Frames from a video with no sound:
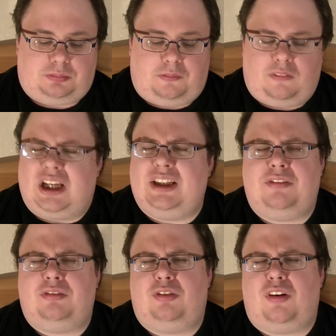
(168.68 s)

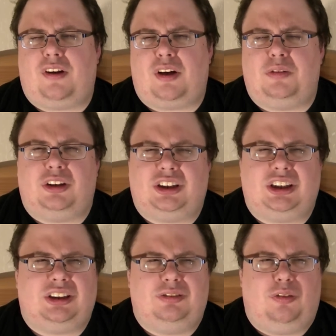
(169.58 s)
even for the Commodore
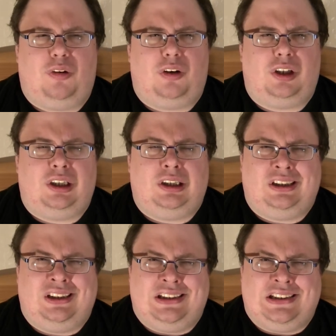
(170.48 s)
64.
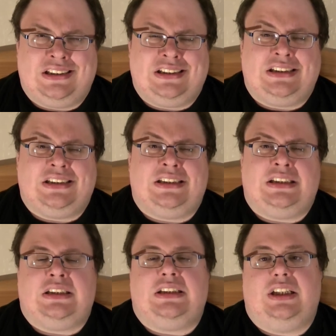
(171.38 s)

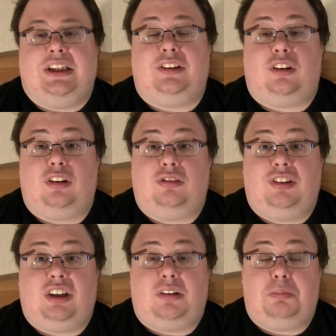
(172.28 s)
Later on,
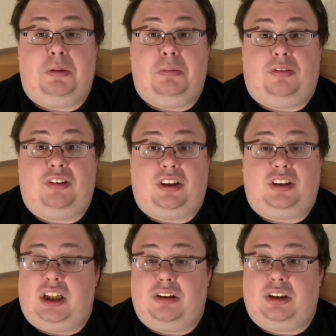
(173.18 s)
people
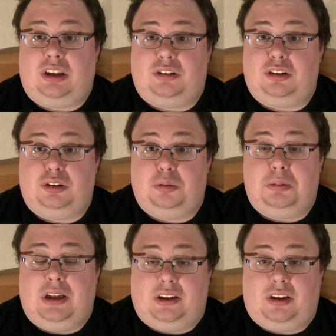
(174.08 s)
figured out how to do
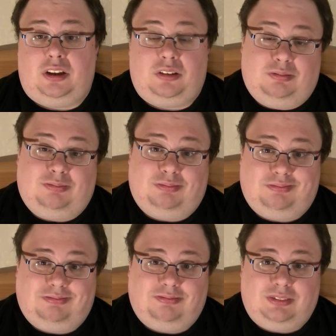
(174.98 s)
better.
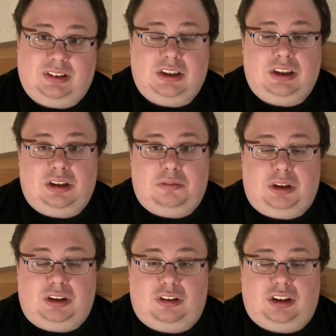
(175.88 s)

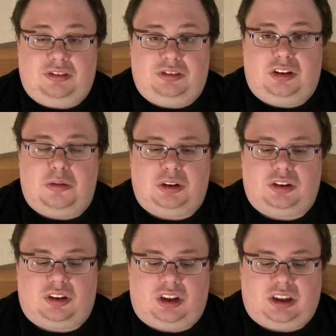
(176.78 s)
But not even
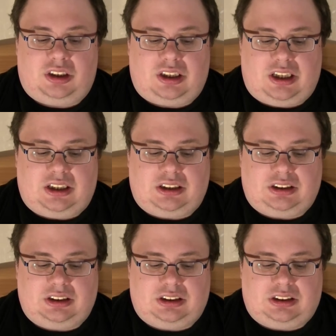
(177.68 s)
Commodore had
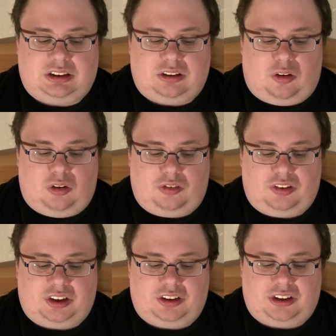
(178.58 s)
it all
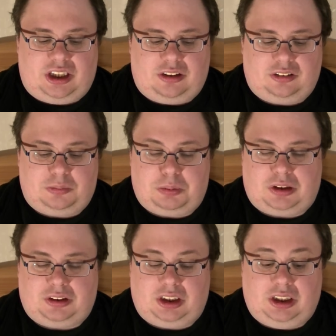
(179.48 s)
figured out,
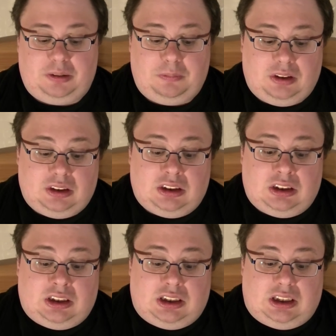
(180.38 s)
apparently.
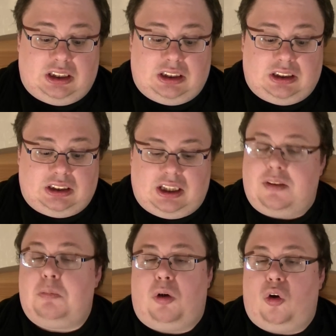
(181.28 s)
And
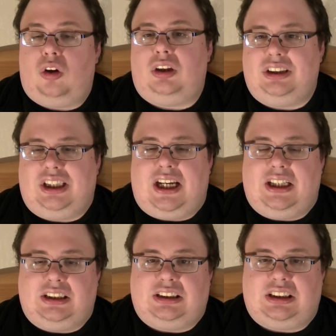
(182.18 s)
the ball,
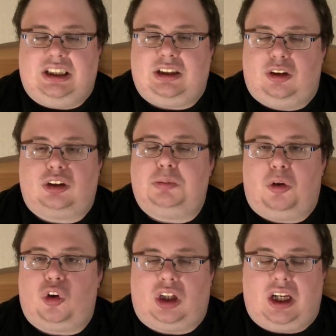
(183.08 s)
it looks
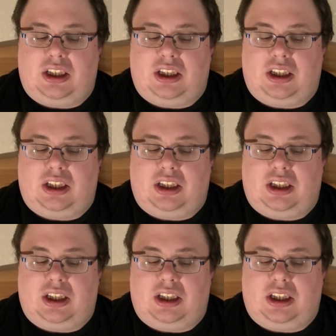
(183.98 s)
more like a